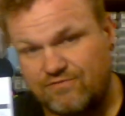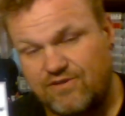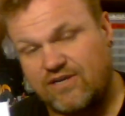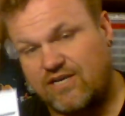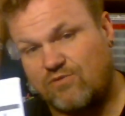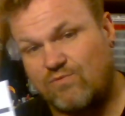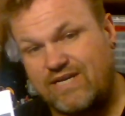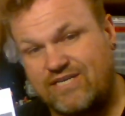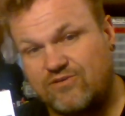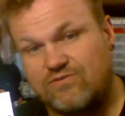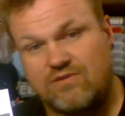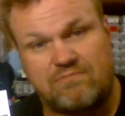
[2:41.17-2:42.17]
if they're going to
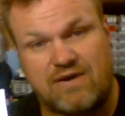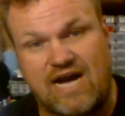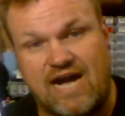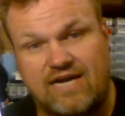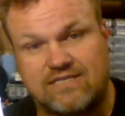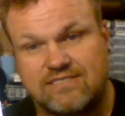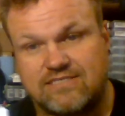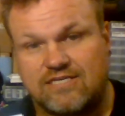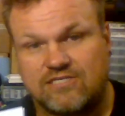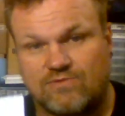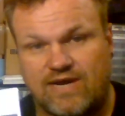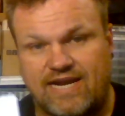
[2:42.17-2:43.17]
redo the box,
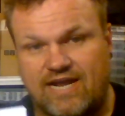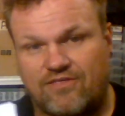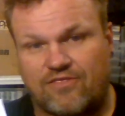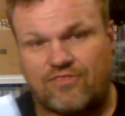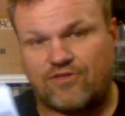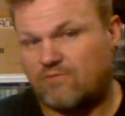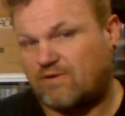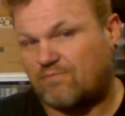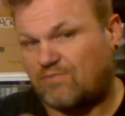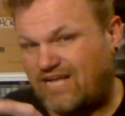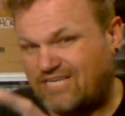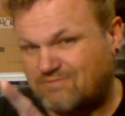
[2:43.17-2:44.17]
because right now the
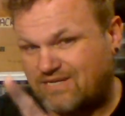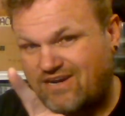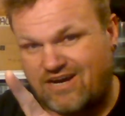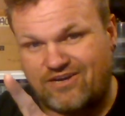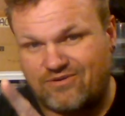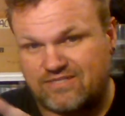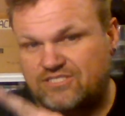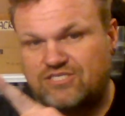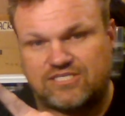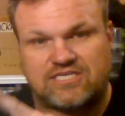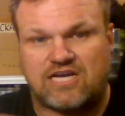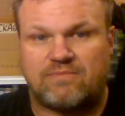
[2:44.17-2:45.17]
thermic plasma conduits
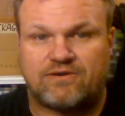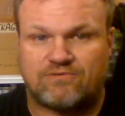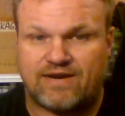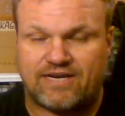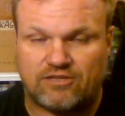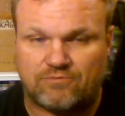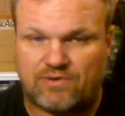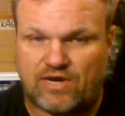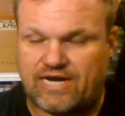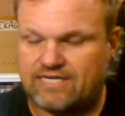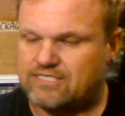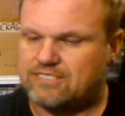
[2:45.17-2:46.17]
just come in a regular
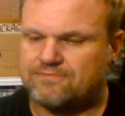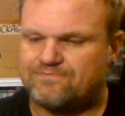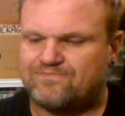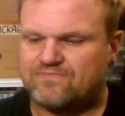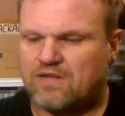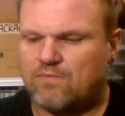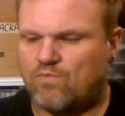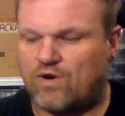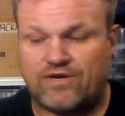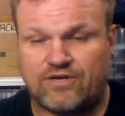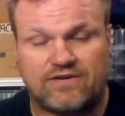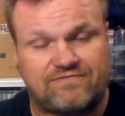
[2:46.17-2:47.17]
box. I'm
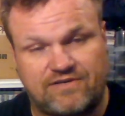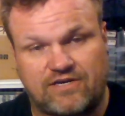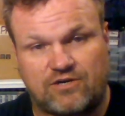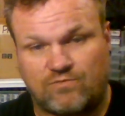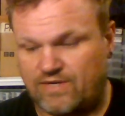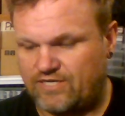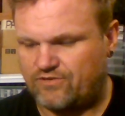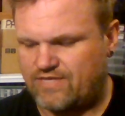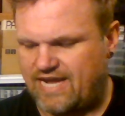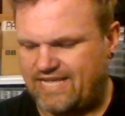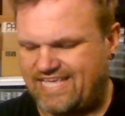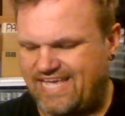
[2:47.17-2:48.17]
wondering if they're going to redo
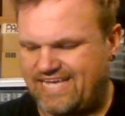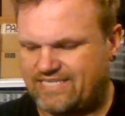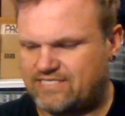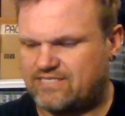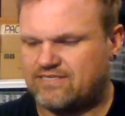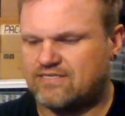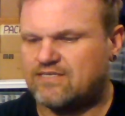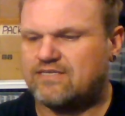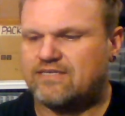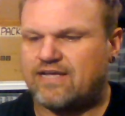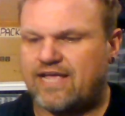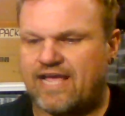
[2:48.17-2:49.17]
that kit
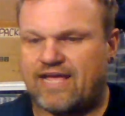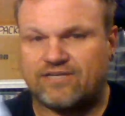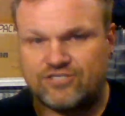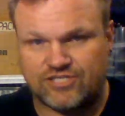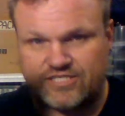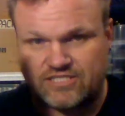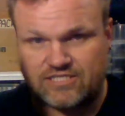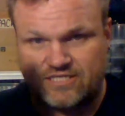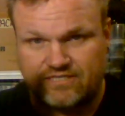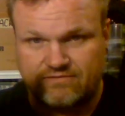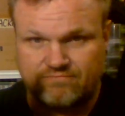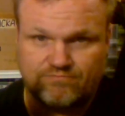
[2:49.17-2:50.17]
and
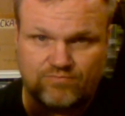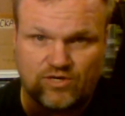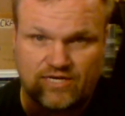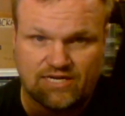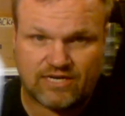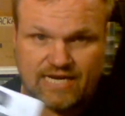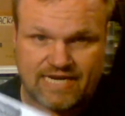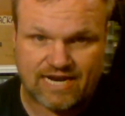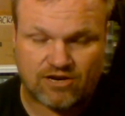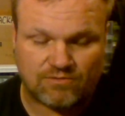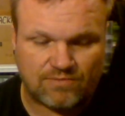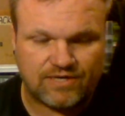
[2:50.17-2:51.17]
just put it on a
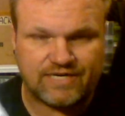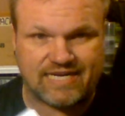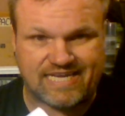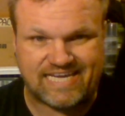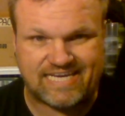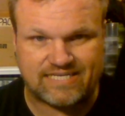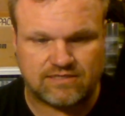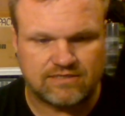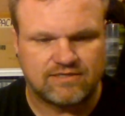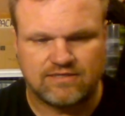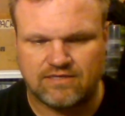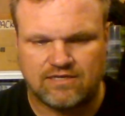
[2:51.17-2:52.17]
Necromunda kit.
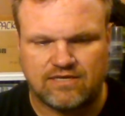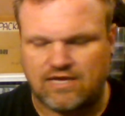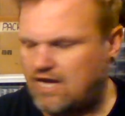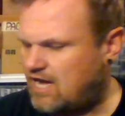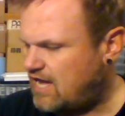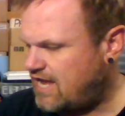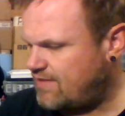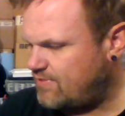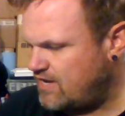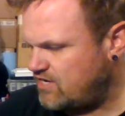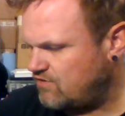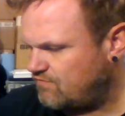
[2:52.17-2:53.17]

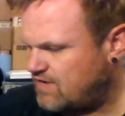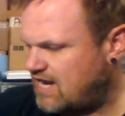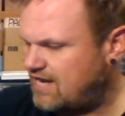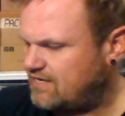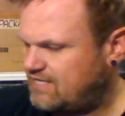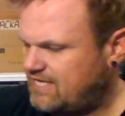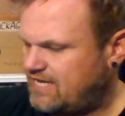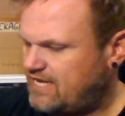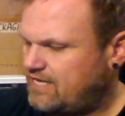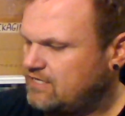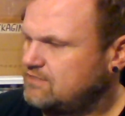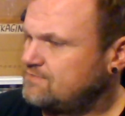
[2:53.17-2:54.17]
And then you've got
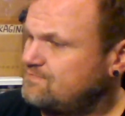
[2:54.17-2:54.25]
the